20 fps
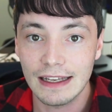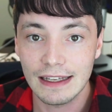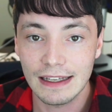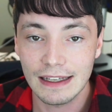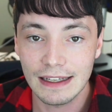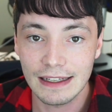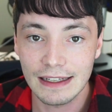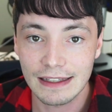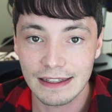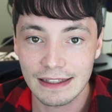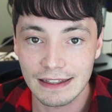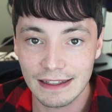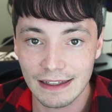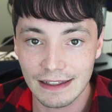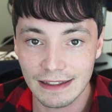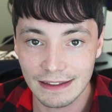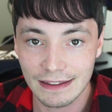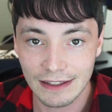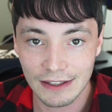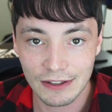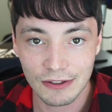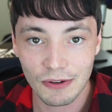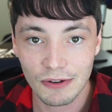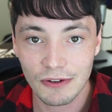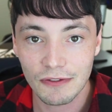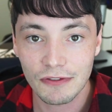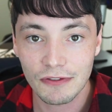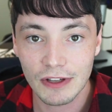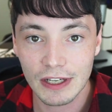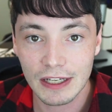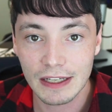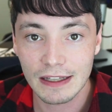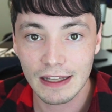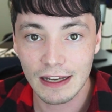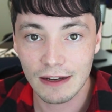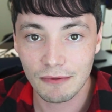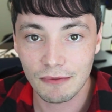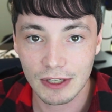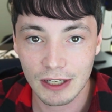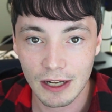It's the sort of thing
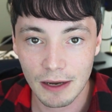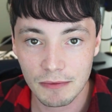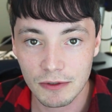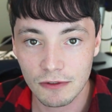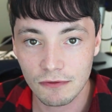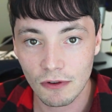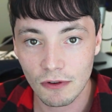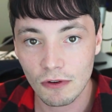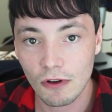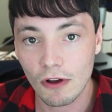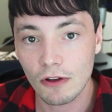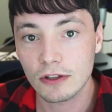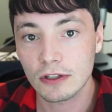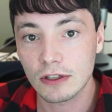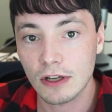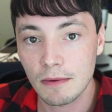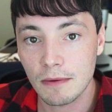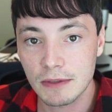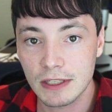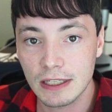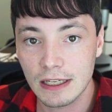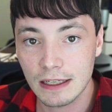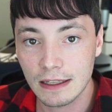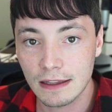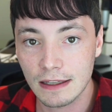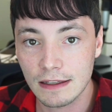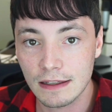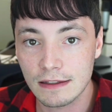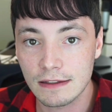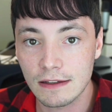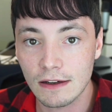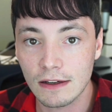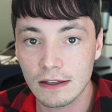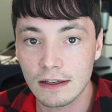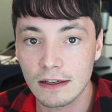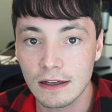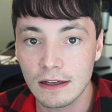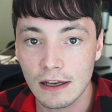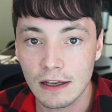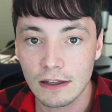that when it comes to phone calls and it comes to getting things
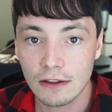done,